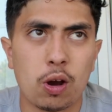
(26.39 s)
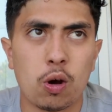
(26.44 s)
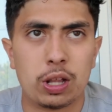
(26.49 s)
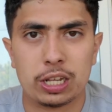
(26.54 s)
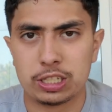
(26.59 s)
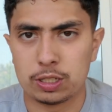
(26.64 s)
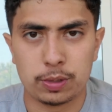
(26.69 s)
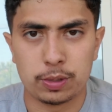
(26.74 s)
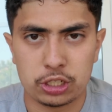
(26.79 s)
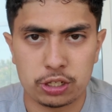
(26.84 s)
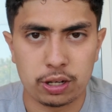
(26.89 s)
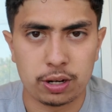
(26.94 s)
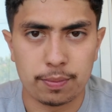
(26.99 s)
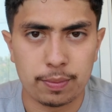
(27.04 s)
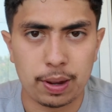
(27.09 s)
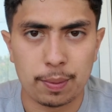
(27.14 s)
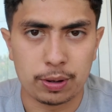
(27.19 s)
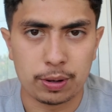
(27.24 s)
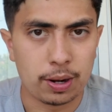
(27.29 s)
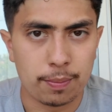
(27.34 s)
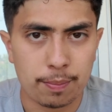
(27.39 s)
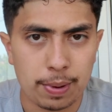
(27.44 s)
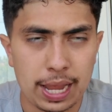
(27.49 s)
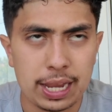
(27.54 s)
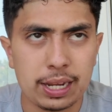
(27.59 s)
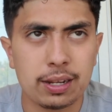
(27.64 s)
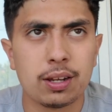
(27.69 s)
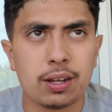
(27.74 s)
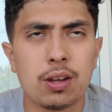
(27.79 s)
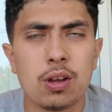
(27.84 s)
oh, that's how much I'm gonna
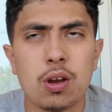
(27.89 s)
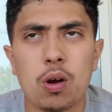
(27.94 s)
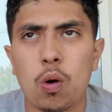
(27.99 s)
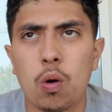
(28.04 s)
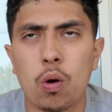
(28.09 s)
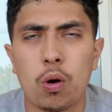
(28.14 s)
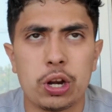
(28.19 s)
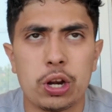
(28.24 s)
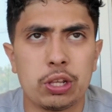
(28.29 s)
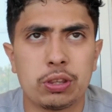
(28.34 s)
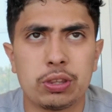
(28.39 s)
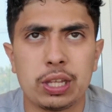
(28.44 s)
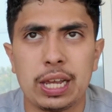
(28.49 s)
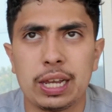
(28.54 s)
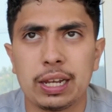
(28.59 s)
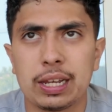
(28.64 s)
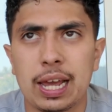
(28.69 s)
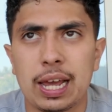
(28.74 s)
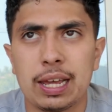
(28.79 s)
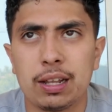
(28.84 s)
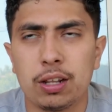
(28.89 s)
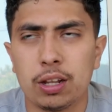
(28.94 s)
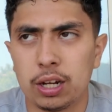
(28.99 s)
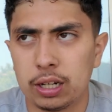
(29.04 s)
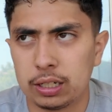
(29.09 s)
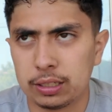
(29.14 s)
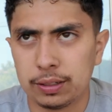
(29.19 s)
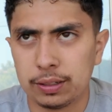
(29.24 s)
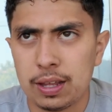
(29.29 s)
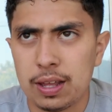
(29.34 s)
make, or you think, hey,
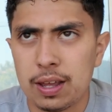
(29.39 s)
look,